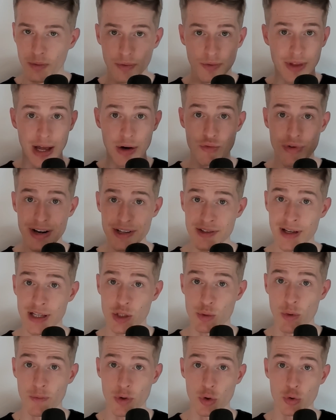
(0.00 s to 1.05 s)
that resonates
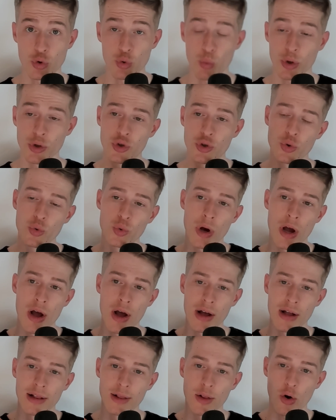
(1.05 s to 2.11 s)
with you, you want to
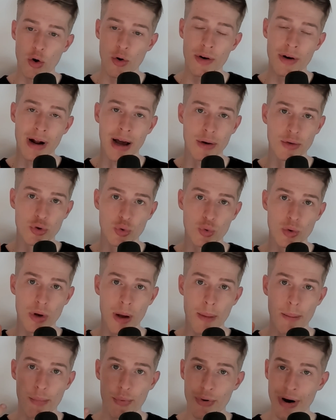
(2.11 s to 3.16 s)
learn how to
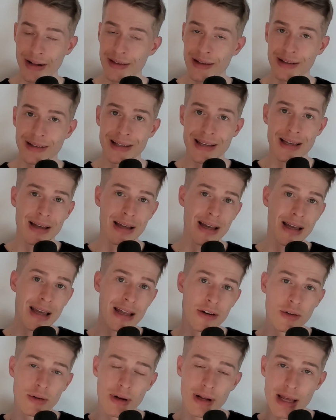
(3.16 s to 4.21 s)
practically
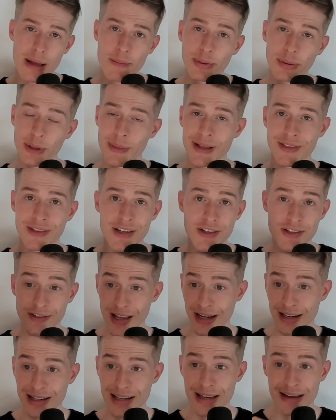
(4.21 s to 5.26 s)
in, implement this
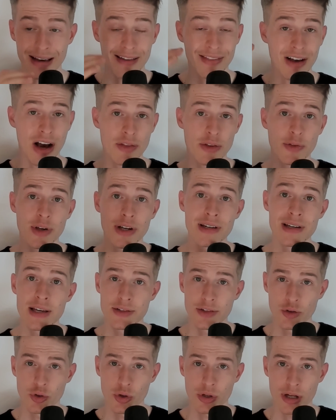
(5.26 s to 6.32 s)
technique and other techniques
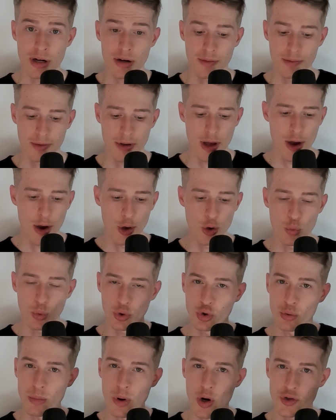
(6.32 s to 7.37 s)
in your life. You want to
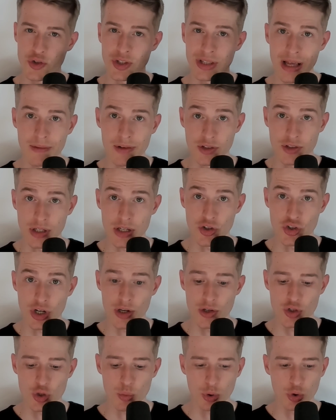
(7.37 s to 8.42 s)
master Neville's
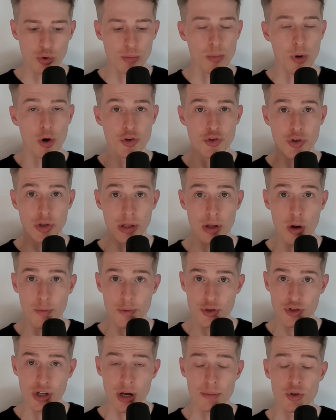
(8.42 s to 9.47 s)
teachings. You want to master the law of
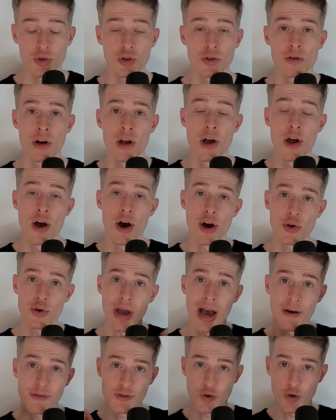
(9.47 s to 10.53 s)
assumption. You
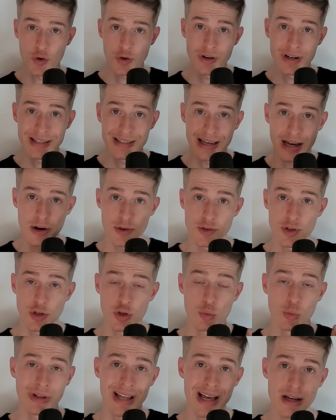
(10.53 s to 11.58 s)
have certain desires that you
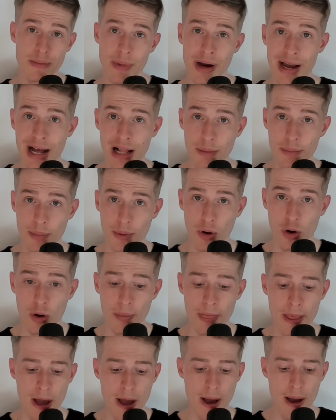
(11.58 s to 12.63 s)
would like my help on.
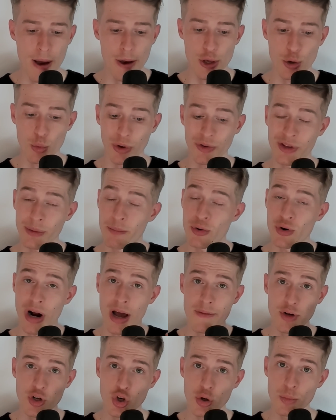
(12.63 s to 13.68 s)
You want a
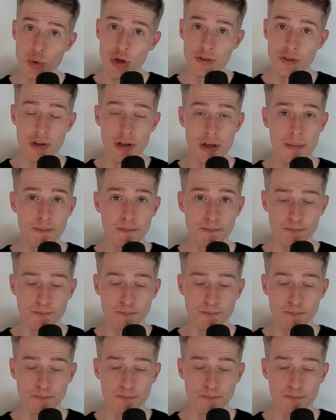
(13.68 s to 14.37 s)
private community.